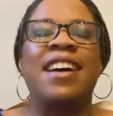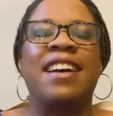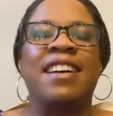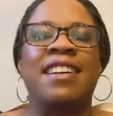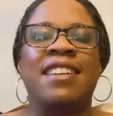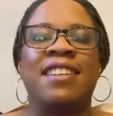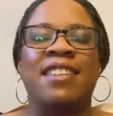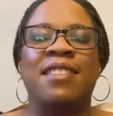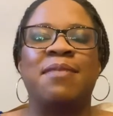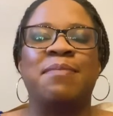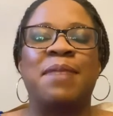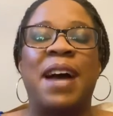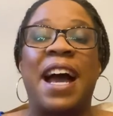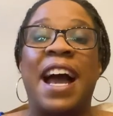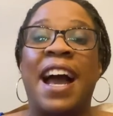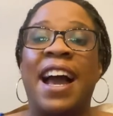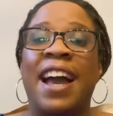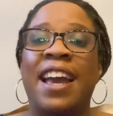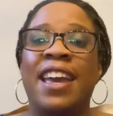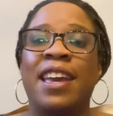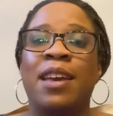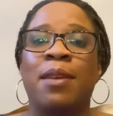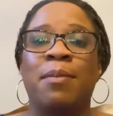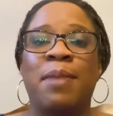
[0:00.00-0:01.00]

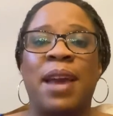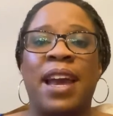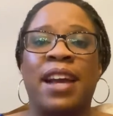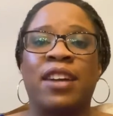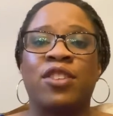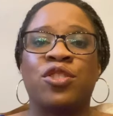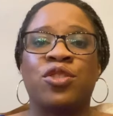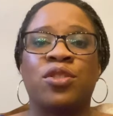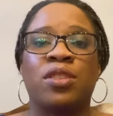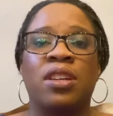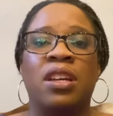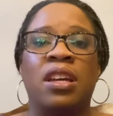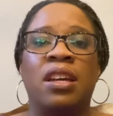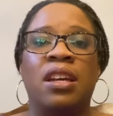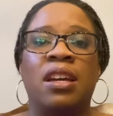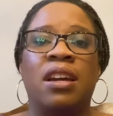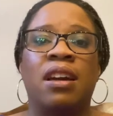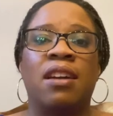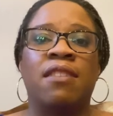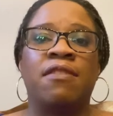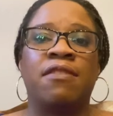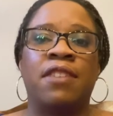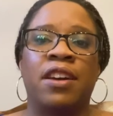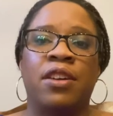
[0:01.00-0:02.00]
I am actually
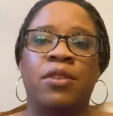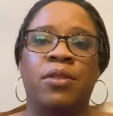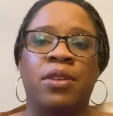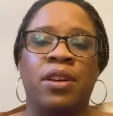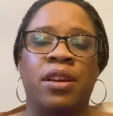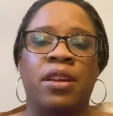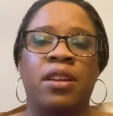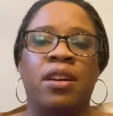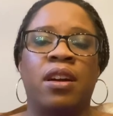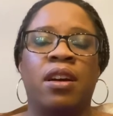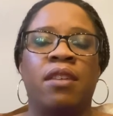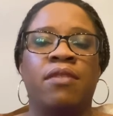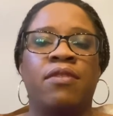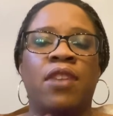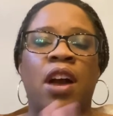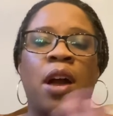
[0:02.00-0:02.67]
a veteran of